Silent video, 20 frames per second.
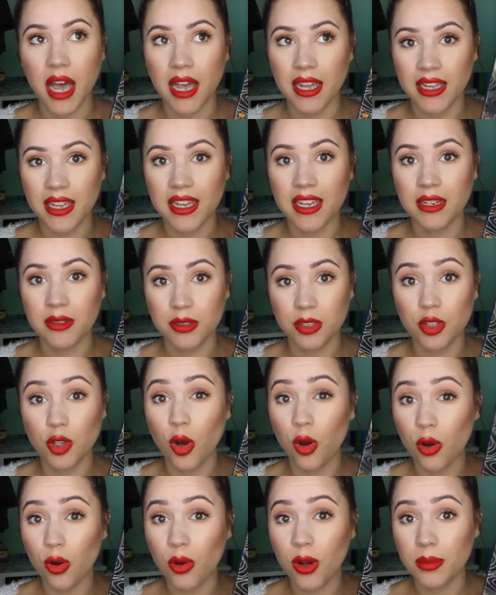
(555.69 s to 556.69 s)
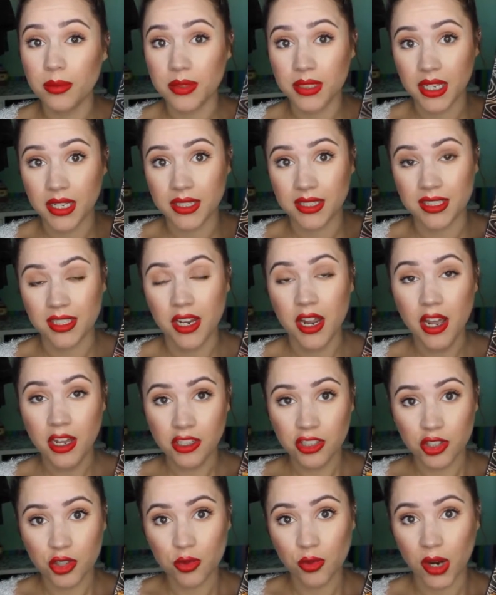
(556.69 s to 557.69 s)
I get so obsessed
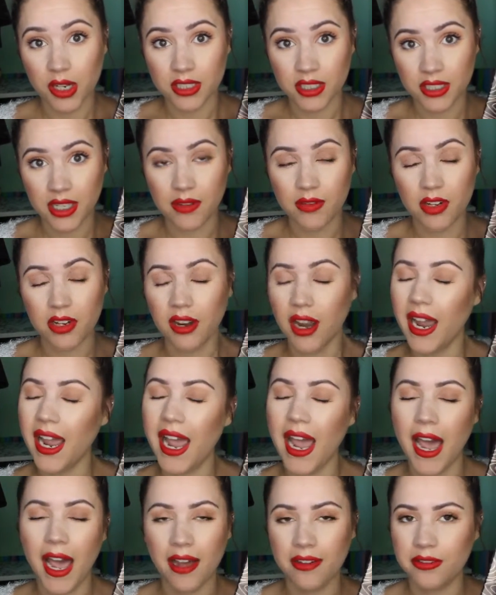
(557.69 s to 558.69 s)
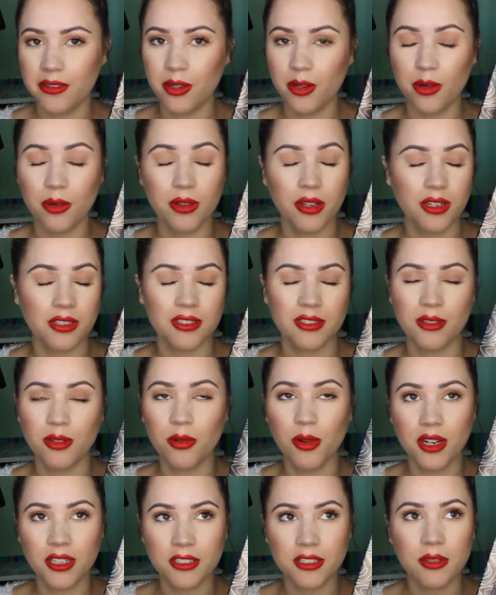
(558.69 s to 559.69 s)
to watch this every year. I have to. There's no
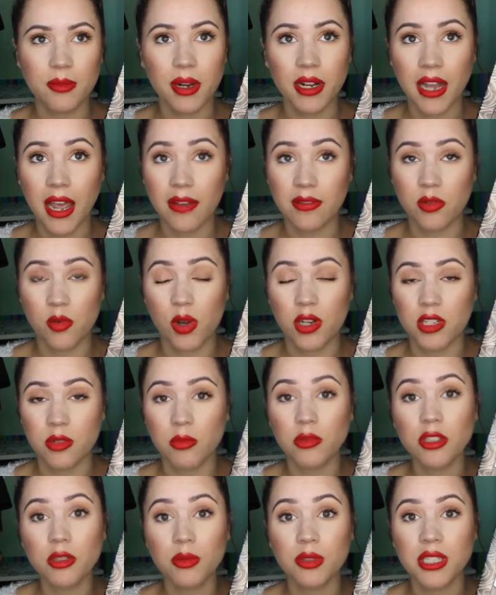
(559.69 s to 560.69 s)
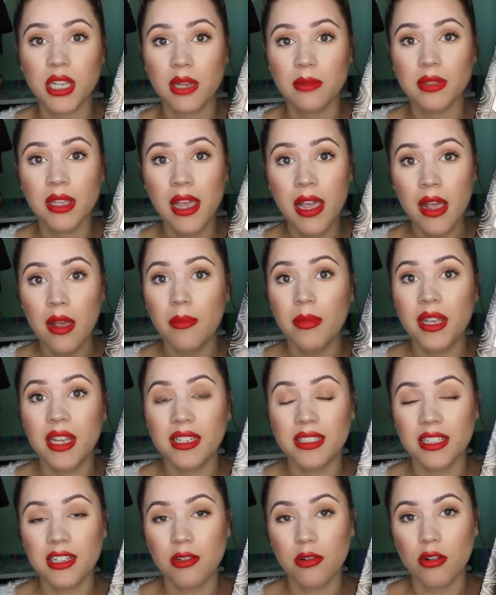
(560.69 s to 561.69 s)
question about it. I have to watch it multiple times
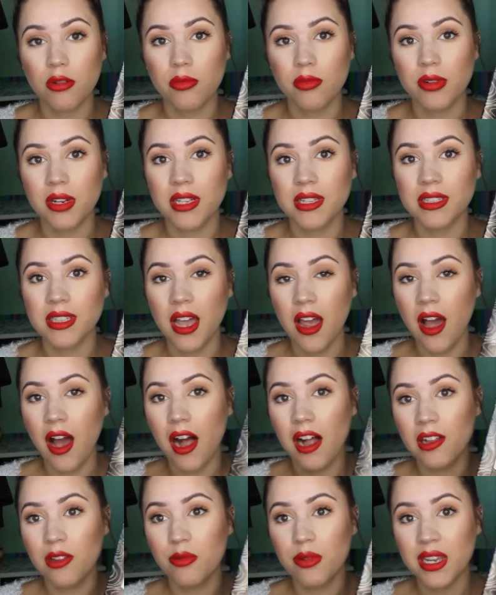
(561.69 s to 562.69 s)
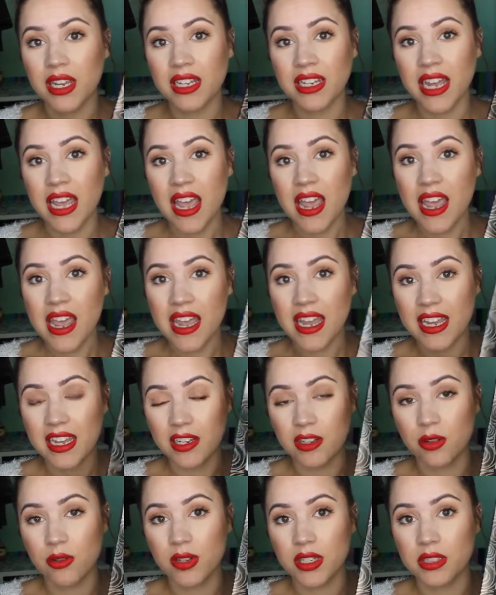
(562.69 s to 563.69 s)
because it incorporates Halloween
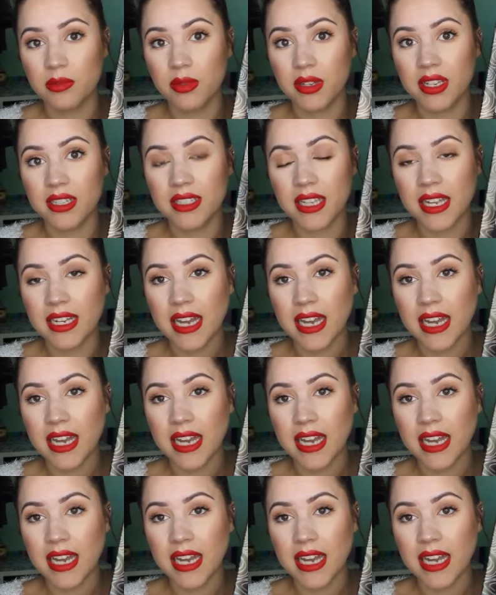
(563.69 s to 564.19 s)
and Christmas.